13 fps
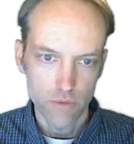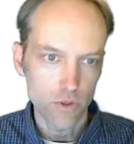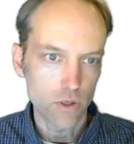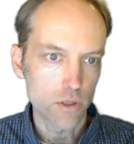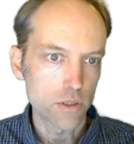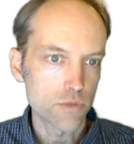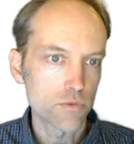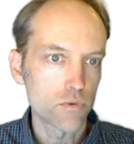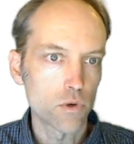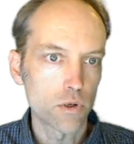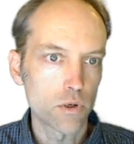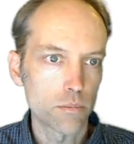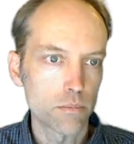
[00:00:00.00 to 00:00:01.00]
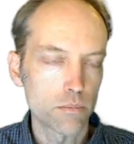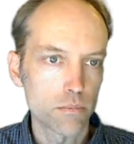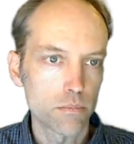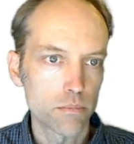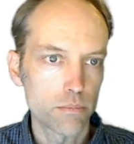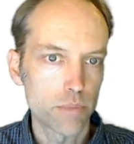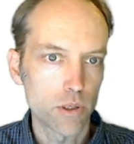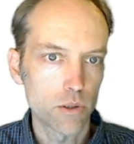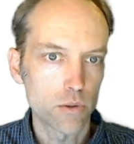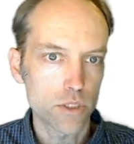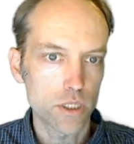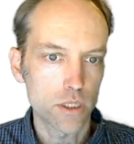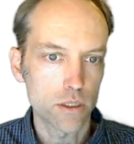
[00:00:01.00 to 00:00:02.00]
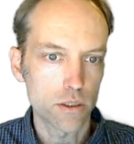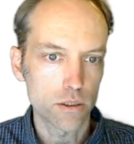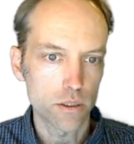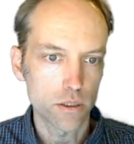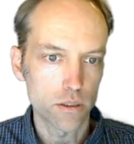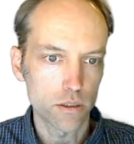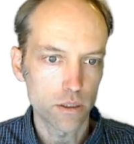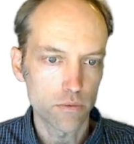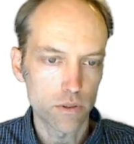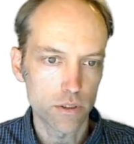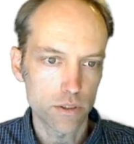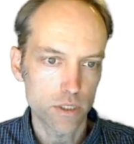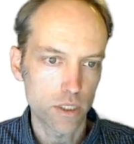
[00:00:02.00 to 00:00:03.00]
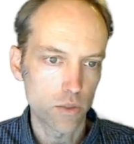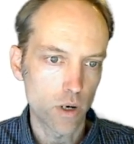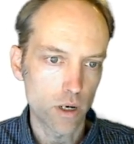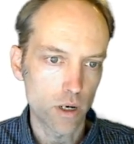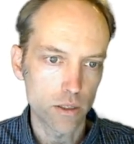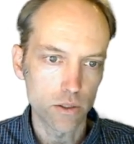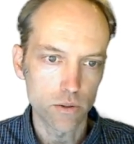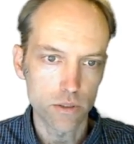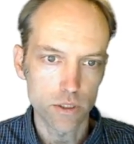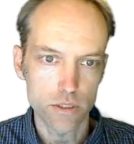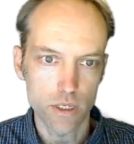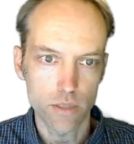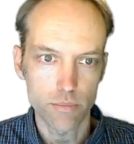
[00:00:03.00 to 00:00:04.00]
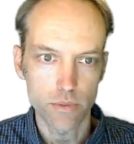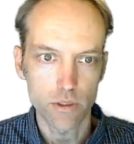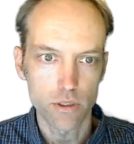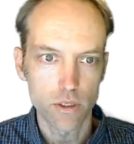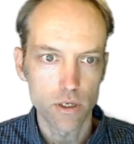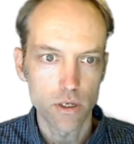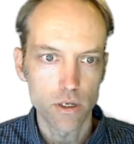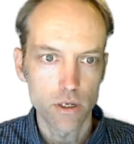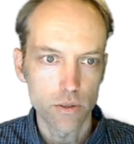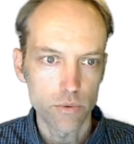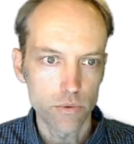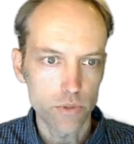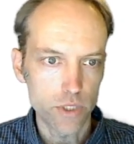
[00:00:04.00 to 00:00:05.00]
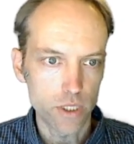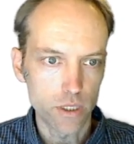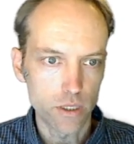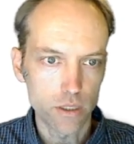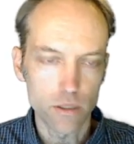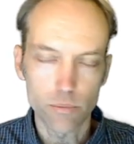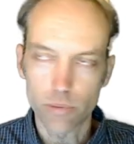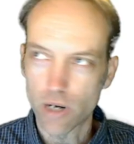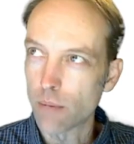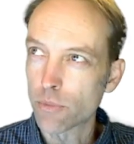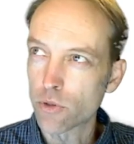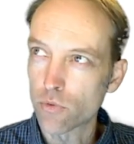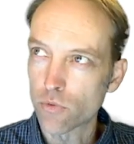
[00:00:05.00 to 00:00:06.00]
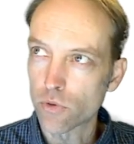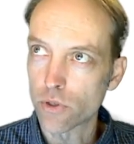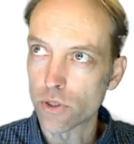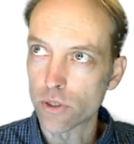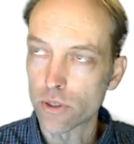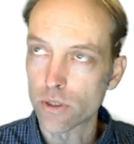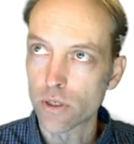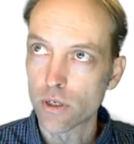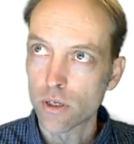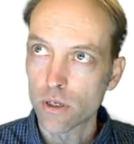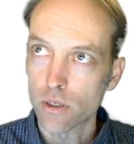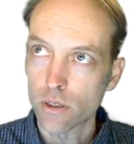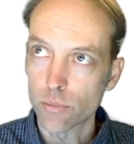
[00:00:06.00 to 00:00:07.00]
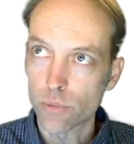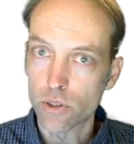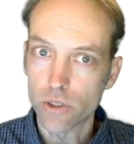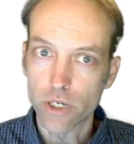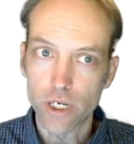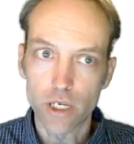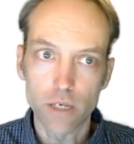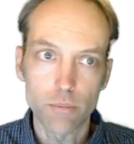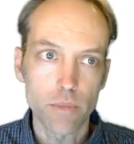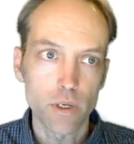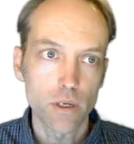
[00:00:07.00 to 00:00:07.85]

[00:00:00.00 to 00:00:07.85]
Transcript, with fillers: you go to this forum post here, it'll give you this QR code to set up the routine. It'll prompt you for your computer name,